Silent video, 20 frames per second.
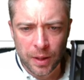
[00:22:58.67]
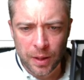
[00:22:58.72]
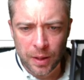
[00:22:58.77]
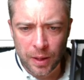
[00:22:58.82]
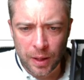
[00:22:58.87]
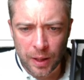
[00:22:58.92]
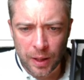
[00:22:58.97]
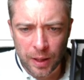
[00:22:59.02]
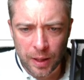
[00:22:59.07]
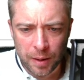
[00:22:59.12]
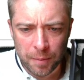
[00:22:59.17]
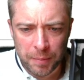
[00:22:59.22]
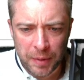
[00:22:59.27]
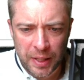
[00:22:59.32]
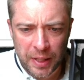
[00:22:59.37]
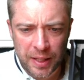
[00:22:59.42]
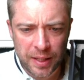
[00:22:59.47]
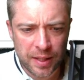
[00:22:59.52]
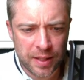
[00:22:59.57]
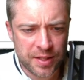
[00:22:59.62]
Um,
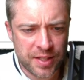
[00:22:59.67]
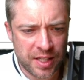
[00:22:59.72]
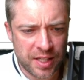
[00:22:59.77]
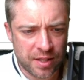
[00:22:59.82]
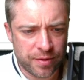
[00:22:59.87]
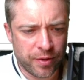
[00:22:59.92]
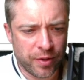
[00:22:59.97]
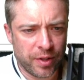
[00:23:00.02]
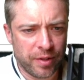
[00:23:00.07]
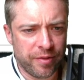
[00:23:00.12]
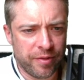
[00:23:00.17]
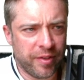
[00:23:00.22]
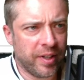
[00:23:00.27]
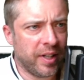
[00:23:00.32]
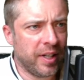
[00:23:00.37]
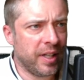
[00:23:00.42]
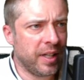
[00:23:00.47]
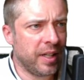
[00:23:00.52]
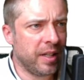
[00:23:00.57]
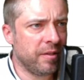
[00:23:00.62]

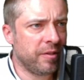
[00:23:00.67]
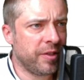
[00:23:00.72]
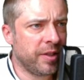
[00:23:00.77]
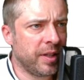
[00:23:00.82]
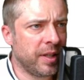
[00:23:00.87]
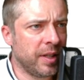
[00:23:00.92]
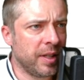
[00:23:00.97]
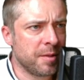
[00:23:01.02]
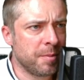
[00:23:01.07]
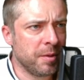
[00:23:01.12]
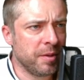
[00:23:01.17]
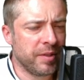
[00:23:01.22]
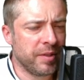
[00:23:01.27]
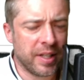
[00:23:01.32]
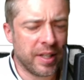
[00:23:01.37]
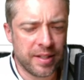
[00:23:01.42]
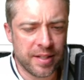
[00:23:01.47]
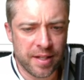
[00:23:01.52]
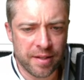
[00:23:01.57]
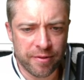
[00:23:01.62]
6:45. Let's move
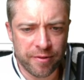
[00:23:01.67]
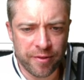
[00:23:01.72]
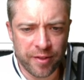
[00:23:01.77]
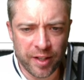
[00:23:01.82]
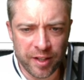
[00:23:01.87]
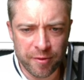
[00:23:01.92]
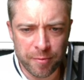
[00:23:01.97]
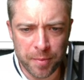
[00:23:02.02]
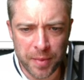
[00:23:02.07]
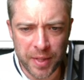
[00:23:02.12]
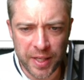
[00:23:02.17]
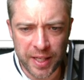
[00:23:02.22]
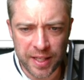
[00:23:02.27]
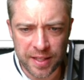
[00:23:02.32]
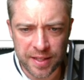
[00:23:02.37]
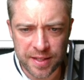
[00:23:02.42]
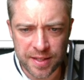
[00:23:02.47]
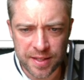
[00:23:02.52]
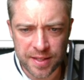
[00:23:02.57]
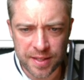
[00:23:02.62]
to the 5
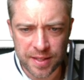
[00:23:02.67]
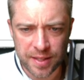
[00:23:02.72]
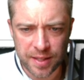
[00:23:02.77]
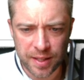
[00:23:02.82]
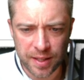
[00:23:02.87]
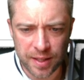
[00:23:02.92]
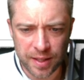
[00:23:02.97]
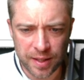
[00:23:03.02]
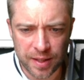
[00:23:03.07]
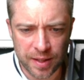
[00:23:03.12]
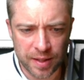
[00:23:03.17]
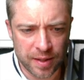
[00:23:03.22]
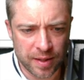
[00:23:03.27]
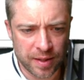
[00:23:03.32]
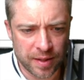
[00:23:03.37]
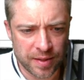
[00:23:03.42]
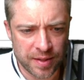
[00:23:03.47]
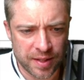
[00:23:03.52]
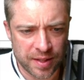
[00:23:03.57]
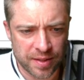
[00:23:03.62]
minutes.
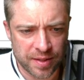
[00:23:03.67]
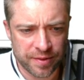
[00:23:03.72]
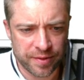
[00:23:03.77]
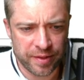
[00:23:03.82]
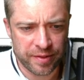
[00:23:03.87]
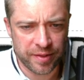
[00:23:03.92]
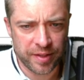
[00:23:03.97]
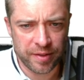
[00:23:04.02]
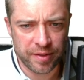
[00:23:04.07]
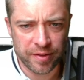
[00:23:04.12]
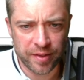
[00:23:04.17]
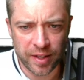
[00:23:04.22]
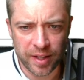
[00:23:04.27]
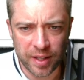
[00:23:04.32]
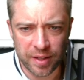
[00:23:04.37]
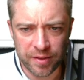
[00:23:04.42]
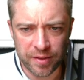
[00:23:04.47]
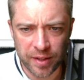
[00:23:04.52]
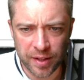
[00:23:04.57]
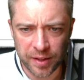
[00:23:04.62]

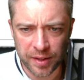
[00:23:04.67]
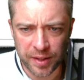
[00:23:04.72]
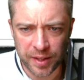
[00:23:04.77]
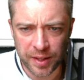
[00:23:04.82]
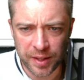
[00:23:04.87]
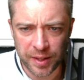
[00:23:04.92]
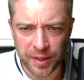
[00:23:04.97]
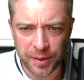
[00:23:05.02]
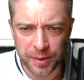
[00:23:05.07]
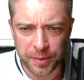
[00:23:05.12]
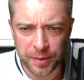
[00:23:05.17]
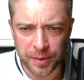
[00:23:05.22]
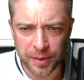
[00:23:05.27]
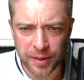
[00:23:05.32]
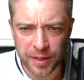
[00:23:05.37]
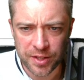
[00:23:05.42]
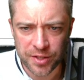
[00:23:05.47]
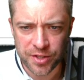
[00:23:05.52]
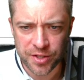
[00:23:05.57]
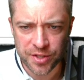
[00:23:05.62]
6:55. That'll do.
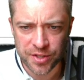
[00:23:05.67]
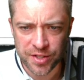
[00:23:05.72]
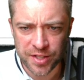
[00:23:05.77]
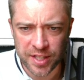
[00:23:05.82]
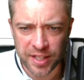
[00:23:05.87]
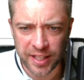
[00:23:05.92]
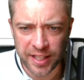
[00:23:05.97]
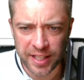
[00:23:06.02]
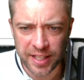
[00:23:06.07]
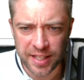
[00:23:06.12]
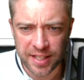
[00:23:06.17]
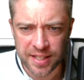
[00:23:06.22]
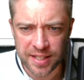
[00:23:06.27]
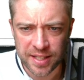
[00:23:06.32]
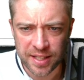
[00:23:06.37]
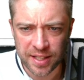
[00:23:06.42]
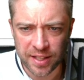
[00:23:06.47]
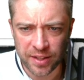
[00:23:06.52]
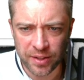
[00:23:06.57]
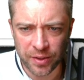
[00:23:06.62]
Let's just
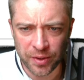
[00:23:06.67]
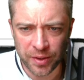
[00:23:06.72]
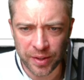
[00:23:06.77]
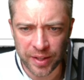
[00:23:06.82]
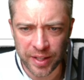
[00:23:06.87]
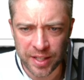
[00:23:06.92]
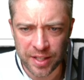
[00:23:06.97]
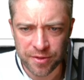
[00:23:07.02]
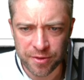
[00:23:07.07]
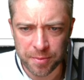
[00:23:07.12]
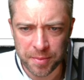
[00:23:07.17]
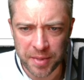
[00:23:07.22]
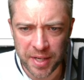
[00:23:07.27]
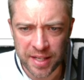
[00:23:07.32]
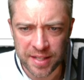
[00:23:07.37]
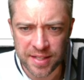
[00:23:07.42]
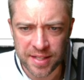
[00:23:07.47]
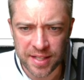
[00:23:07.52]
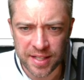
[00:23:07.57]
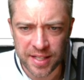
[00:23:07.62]
delete all these from
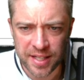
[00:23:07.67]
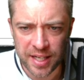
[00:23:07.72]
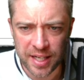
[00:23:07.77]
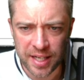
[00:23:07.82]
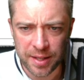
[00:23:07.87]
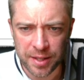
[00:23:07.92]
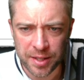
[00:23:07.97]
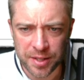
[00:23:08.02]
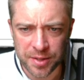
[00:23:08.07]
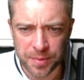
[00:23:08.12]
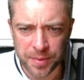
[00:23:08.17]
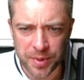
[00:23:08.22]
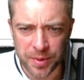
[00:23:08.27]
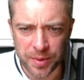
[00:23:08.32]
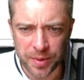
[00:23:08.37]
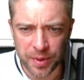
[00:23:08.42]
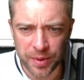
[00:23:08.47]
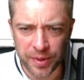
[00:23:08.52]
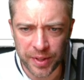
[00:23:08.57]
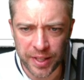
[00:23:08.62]
yesterday because we do
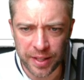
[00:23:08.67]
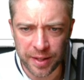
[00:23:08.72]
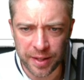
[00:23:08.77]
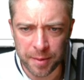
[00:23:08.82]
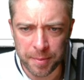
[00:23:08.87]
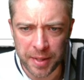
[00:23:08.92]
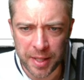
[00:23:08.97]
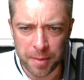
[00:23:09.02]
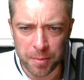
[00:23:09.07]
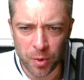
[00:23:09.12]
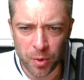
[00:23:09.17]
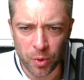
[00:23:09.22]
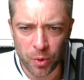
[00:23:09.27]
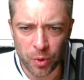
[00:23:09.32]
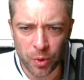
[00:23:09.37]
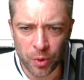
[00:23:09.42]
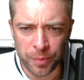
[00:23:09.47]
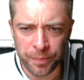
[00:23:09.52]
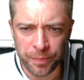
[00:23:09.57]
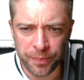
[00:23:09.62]
not need them
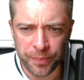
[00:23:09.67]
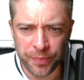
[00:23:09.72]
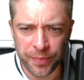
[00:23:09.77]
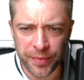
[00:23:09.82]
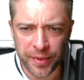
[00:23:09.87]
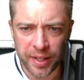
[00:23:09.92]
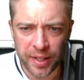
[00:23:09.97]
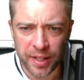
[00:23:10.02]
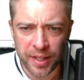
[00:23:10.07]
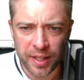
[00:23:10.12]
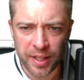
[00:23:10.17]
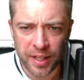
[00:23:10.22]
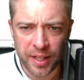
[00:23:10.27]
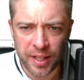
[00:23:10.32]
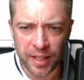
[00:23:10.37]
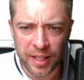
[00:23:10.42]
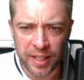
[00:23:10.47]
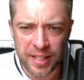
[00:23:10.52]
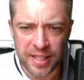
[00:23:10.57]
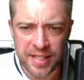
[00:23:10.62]
anymore.
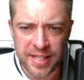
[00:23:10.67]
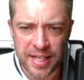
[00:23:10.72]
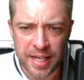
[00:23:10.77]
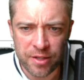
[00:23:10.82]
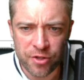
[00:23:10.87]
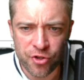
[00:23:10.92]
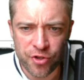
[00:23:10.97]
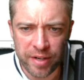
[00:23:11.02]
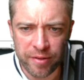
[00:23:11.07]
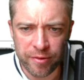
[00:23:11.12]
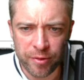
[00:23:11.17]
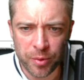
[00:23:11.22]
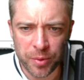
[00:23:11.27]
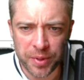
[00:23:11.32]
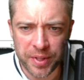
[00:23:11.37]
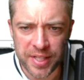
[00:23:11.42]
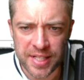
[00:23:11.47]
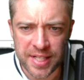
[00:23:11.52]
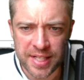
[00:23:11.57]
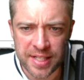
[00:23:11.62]
You can see how
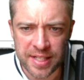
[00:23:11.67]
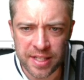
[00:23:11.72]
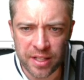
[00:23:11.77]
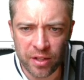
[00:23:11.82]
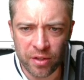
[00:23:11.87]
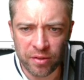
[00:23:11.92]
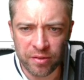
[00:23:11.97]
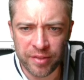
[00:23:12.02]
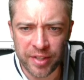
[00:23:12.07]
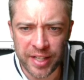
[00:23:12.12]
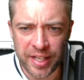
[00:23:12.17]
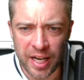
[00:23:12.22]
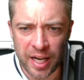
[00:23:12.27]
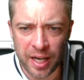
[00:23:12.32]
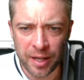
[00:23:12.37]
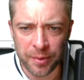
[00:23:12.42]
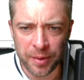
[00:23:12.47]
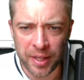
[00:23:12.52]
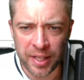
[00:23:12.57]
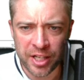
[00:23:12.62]
straightforward this is. It's a long
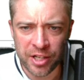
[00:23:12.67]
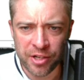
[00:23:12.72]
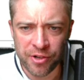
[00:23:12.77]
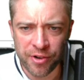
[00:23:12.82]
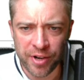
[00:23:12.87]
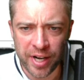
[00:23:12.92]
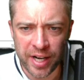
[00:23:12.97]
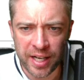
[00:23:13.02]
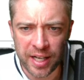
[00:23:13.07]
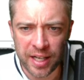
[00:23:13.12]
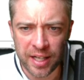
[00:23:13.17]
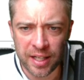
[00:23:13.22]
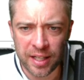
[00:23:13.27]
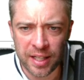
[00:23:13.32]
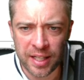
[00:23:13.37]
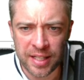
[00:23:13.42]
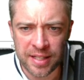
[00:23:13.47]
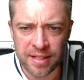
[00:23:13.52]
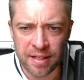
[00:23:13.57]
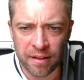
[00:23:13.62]
video, I agree.
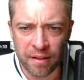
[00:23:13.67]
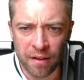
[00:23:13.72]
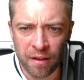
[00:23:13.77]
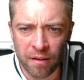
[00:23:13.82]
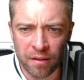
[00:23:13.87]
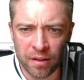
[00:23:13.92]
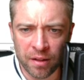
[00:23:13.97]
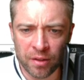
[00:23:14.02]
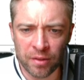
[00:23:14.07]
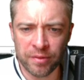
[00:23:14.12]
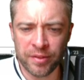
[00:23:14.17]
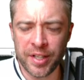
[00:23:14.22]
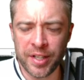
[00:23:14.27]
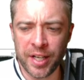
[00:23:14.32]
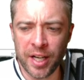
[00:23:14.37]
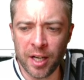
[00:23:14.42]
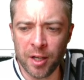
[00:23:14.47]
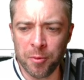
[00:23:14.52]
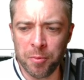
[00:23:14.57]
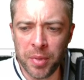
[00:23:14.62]
It's a long
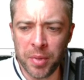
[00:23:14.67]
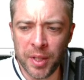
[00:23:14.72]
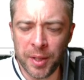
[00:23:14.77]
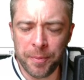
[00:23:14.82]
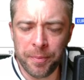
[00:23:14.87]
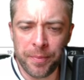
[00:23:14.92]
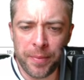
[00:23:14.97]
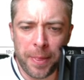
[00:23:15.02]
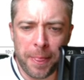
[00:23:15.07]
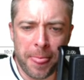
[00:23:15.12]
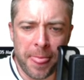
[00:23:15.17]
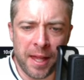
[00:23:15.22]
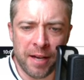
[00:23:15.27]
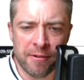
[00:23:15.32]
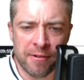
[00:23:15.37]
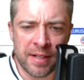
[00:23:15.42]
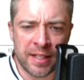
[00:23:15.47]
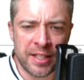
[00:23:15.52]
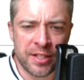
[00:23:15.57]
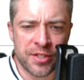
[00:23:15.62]
video, but it
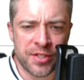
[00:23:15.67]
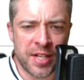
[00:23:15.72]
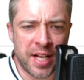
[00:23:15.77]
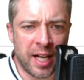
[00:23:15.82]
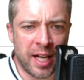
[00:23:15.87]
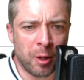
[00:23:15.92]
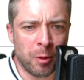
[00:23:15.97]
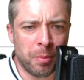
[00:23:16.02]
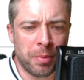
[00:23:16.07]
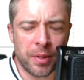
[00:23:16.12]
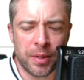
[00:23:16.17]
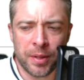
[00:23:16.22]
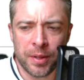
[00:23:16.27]
really does help.